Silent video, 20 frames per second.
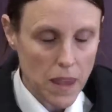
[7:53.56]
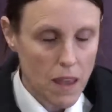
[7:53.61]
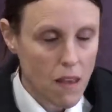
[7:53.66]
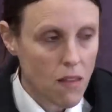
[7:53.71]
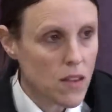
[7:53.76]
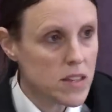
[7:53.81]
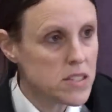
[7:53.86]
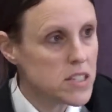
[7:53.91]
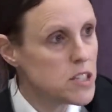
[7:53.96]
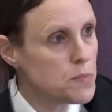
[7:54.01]

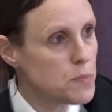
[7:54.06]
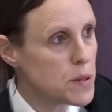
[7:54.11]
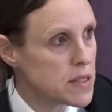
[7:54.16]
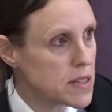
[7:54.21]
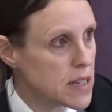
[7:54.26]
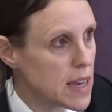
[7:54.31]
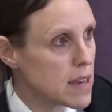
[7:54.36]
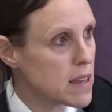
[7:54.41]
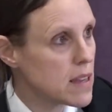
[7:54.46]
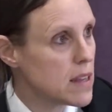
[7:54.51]
This is
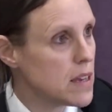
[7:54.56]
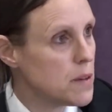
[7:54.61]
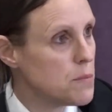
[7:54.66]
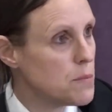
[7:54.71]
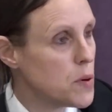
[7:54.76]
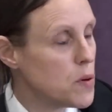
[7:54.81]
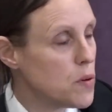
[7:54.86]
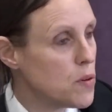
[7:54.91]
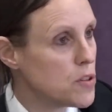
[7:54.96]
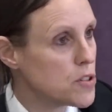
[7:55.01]
particularly
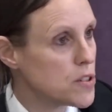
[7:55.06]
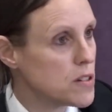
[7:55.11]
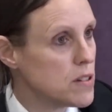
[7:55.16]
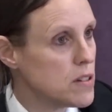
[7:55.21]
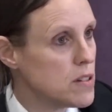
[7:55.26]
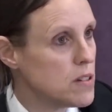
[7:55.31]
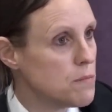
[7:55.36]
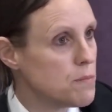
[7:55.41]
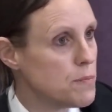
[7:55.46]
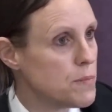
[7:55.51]

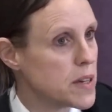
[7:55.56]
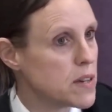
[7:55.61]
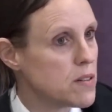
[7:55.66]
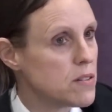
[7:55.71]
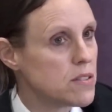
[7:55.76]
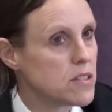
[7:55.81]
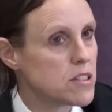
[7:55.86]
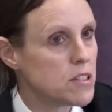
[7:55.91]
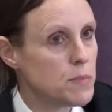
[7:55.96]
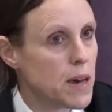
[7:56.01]
important
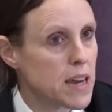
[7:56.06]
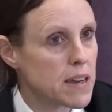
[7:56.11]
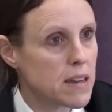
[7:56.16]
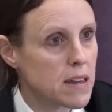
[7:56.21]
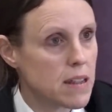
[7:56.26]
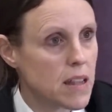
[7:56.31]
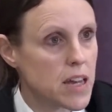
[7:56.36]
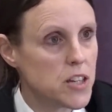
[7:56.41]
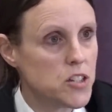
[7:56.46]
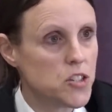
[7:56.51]
because
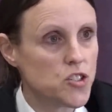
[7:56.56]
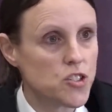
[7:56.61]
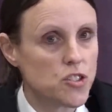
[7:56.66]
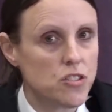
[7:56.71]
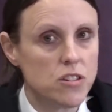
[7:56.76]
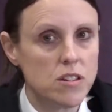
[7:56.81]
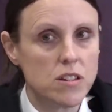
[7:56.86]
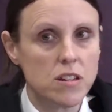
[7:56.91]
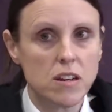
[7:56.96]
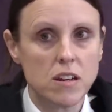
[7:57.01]

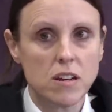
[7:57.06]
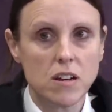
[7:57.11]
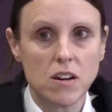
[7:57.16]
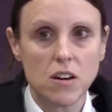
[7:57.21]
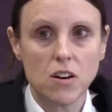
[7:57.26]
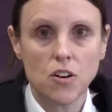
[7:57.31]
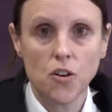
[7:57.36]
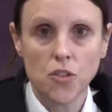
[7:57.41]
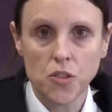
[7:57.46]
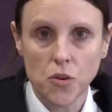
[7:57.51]
speculation
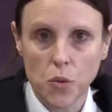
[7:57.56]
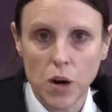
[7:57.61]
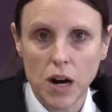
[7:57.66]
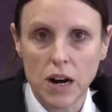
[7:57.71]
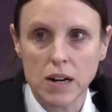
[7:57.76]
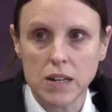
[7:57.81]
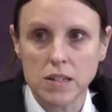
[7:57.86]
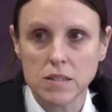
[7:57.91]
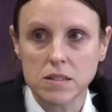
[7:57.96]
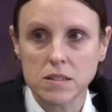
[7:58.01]

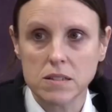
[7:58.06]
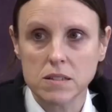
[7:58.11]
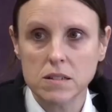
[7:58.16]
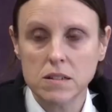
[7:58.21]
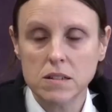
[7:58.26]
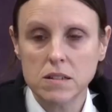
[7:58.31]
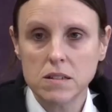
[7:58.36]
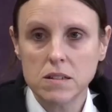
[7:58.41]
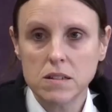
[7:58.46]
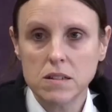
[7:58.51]
otherwise
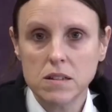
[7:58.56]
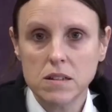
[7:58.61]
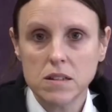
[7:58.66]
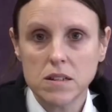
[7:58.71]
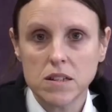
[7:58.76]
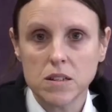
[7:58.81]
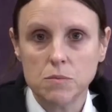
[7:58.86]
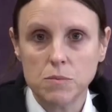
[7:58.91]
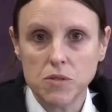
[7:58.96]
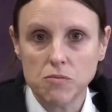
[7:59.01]

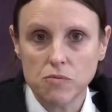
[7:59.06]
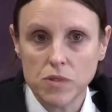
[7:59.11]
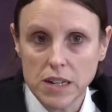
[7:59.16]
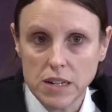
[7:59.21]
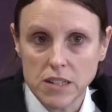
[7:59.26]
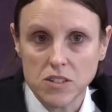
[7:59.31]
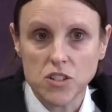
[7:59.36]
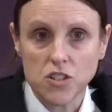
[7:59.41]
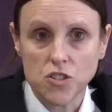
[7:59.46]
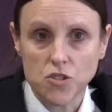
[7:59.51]
can be
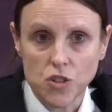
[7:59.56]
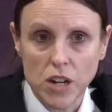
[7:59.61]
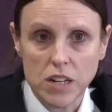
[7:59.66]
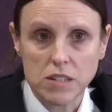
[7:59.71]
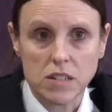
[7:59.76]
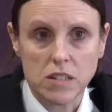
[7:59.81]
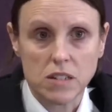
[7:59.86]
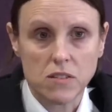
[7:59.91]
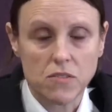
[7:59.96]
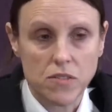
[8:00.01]
really
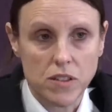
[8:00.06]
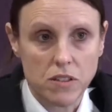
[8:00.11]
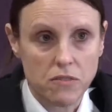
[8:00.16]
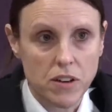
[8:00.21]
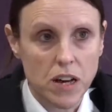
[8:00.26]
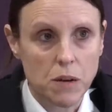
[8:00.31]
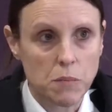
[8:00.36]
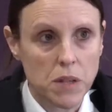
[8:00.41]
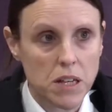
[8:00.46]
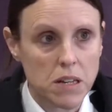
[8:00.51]
distressing for the
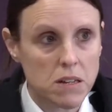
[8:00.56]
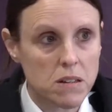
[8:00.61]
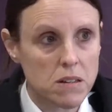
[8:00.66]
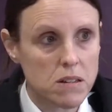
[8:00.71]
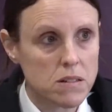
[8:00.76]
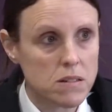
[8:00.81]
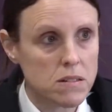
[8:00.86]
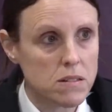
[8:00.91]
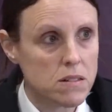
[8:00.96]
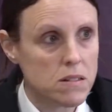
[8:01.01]
family
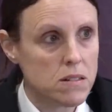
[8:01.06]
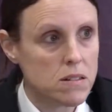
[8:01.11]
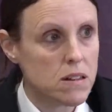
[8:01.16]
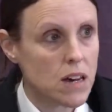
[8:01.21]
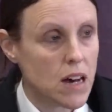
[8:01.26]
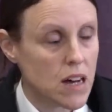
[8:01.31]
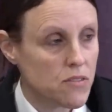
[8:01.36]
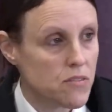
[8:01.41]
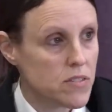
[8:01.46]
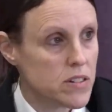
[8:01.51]

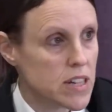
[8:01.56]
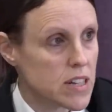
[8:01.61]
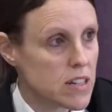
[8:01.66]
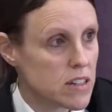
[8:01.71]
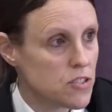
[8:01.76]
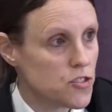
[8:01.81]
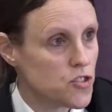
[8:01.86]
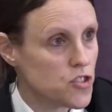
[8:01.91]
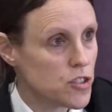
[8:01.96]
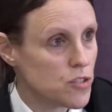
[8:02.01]
and for
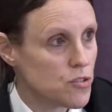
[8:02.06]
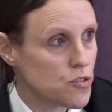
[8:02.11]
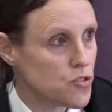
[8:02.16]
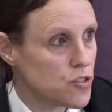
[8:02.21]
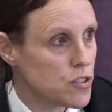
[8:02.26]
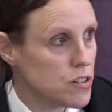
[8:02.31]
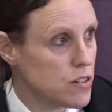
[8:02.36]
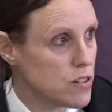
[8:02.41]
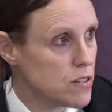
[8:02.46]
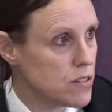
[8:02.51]
Nicola's
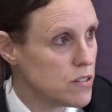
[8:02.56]
children.